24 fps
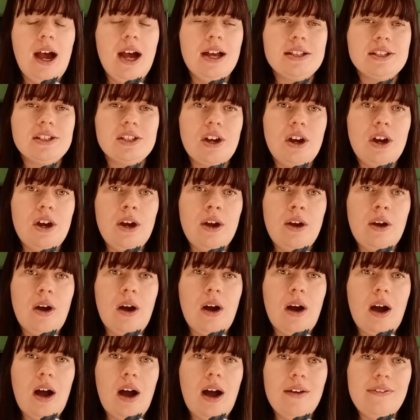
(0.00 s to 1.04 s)
So
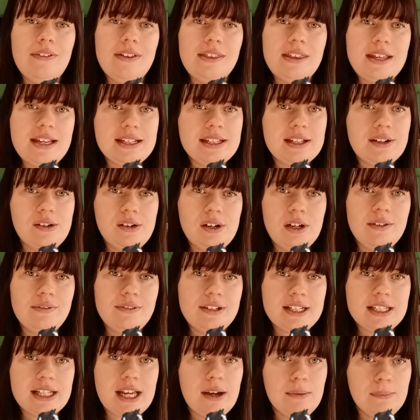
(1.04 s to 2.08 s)
I think these are a
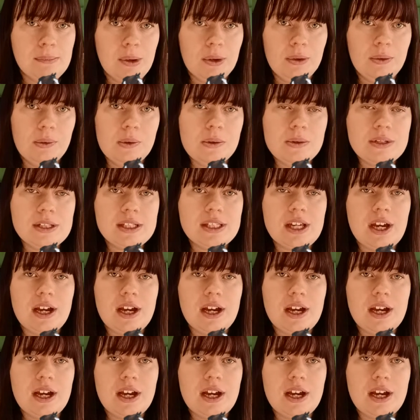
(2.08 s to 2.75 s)
lovely set of models.